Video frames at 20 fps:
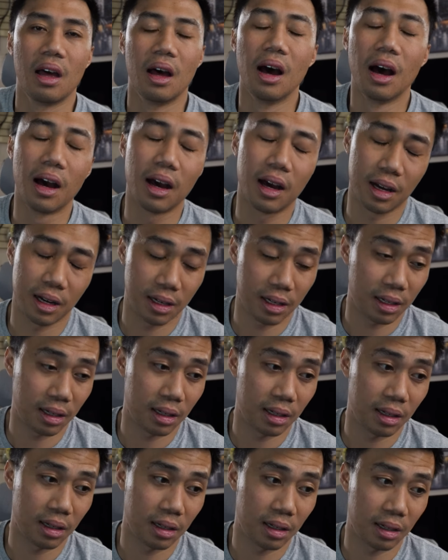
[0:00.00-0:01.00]

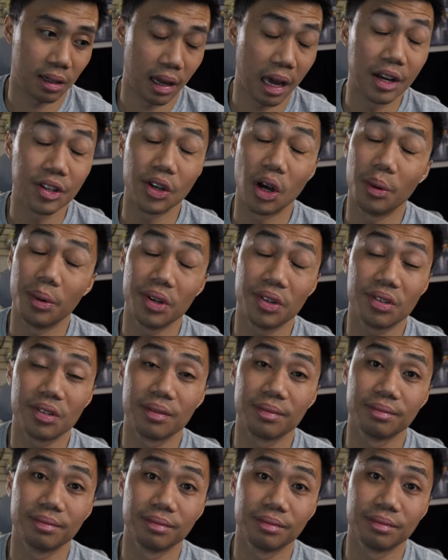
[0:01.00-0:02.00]
And as
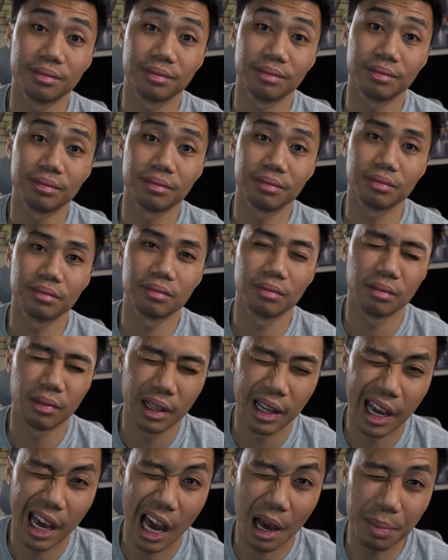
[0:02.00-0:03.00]
always,
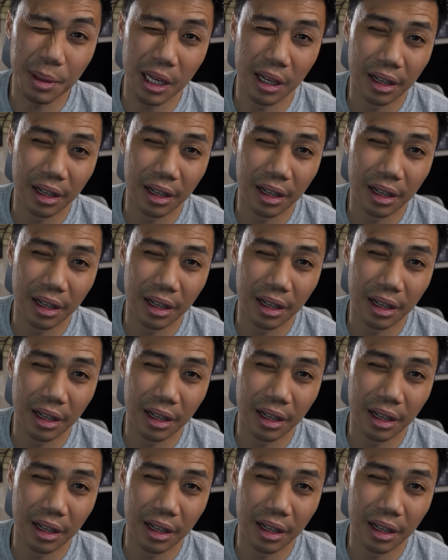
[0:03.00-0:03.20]
happy